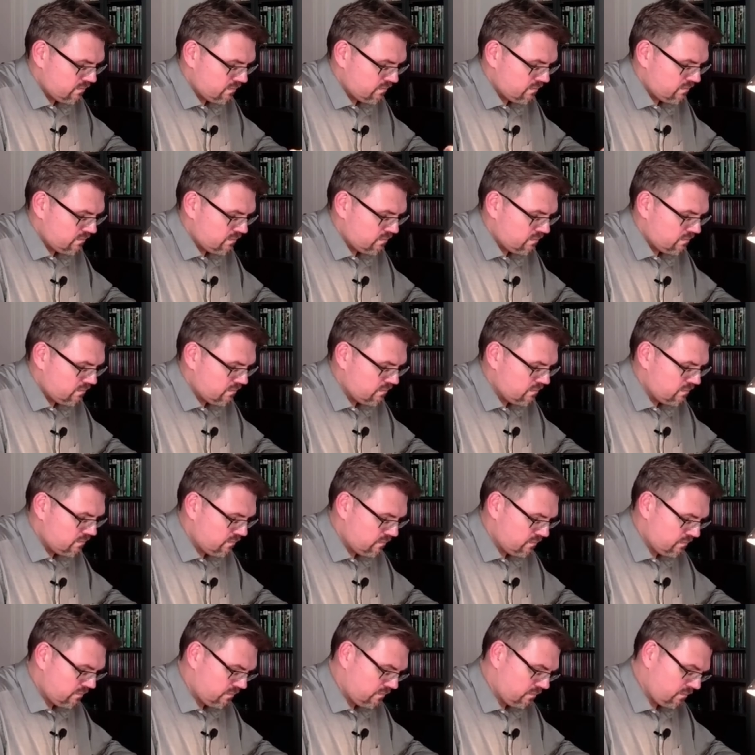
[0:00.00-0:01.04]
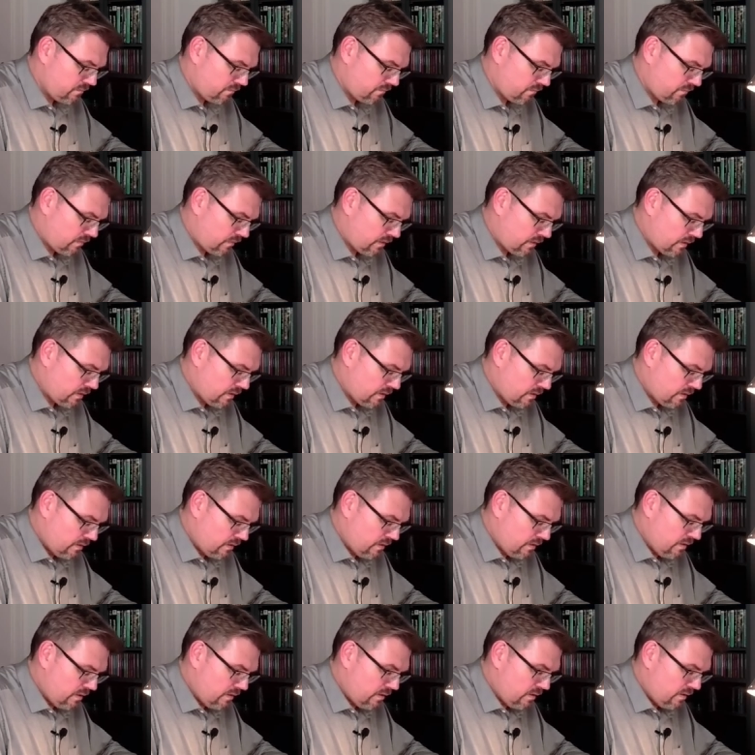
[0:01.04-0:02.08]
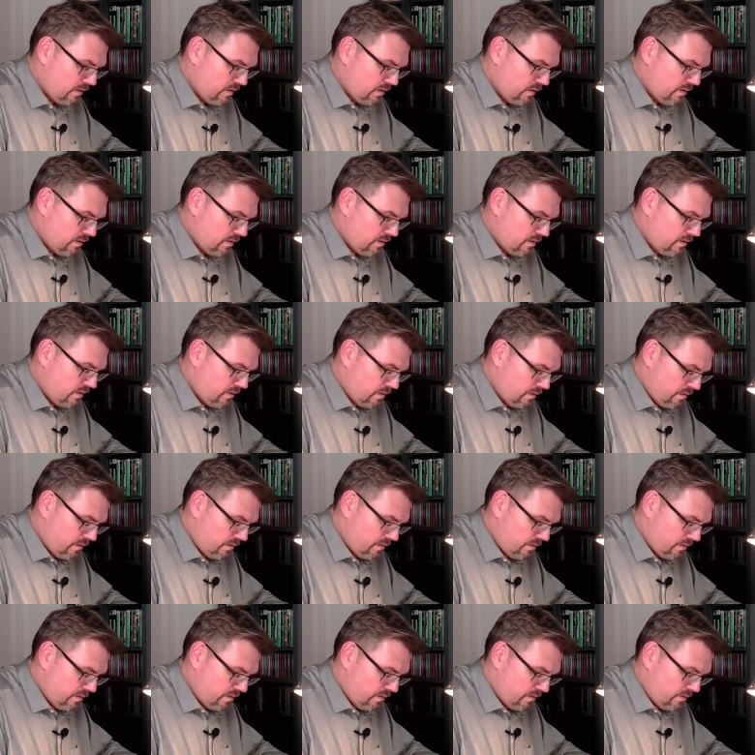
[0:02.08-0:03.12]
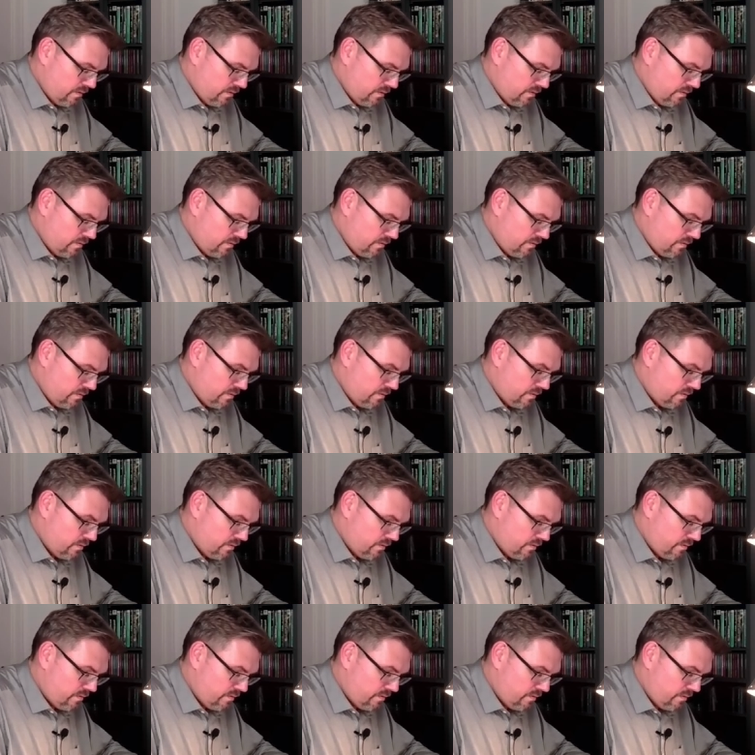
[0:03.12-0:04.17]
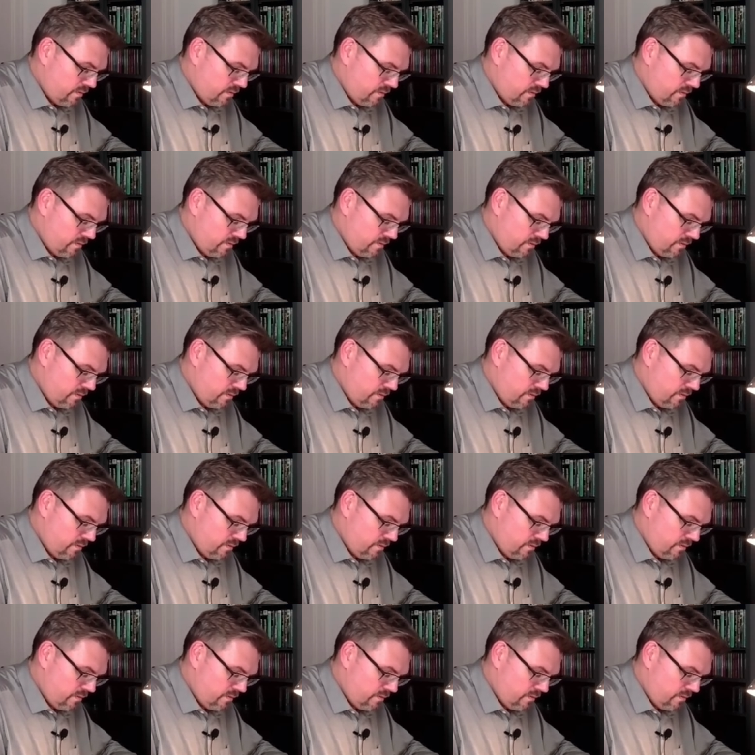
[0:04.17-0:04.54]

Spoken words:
[no speech]